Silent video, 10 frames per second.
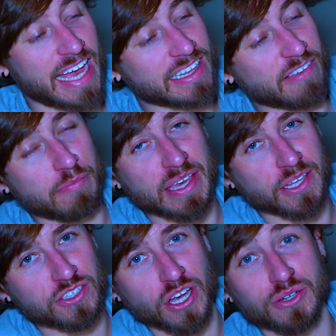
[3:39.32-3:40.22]
That left
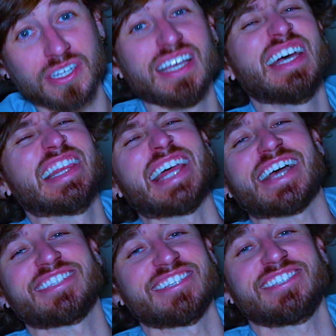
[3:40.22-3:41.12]
pinky toe?
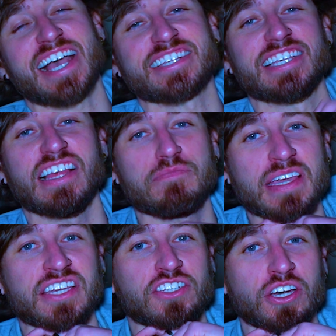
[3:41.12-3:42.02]
That's a sexy left
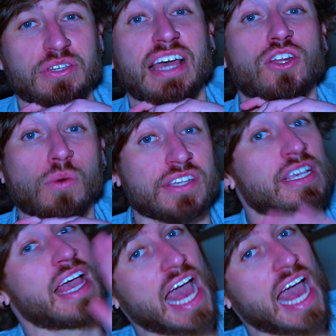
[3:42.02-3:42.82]
pinky toe. Yeah, no worries.